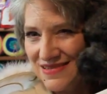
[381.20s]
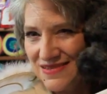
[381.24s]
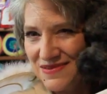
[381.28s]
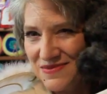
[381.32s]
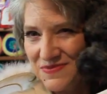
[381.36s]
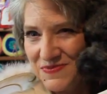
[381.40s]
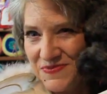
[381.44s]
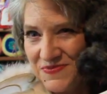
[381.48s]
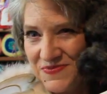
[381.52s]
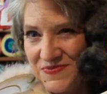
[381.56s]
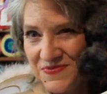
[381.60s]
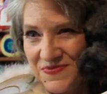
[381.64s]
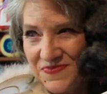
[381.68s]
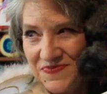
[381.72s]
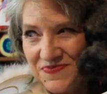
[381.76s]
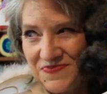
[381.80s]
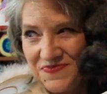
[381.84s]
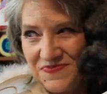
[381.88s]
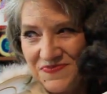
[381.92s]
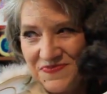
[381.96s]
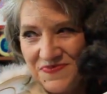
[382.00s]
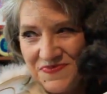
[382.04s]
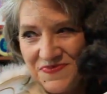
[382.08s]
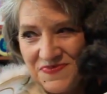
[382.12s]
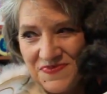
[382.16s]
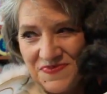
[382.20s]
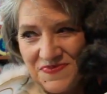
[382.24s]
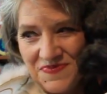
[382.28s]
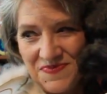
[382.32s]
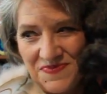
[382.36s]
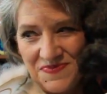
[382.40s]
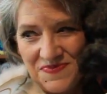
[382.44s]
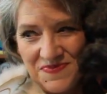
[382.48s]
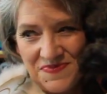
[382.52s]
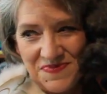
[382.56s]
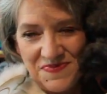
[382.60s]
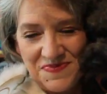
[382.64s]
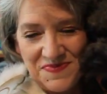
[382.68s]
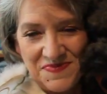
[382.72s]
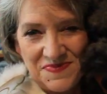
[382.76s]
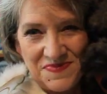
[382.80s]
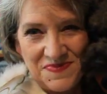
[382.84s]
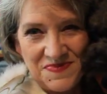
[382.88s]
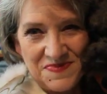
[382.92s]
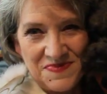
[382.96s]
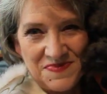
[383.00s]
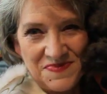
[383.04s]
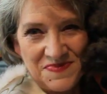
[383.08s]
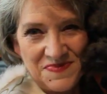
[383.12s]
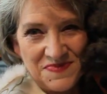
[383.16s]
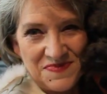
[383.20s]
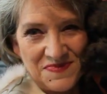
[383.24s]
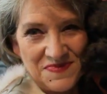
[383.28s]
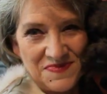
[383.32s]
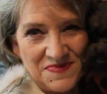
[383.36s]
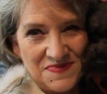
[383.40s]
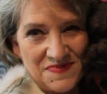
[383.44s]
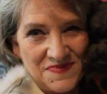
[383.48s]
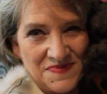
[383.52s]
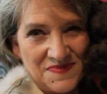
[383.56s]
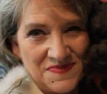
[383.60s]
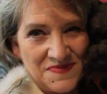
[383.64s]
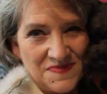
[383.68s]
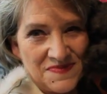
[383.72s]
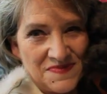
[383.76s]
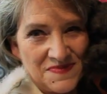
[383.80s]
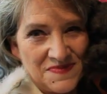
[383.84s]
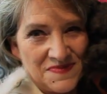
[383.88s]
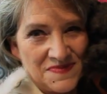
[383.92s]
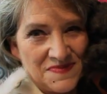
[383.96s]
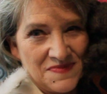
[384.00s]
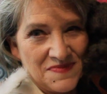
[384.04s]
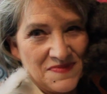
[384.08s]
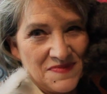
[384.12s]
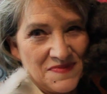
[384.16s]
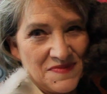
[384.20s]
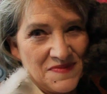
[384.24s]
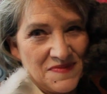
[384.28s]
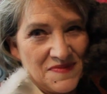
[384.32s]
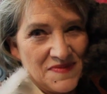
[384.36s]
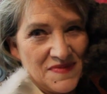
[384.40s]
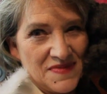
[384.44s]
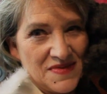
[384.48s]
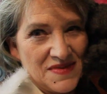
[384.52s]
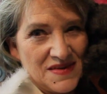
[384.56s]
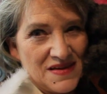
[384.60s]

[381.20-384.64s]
(no one is talking)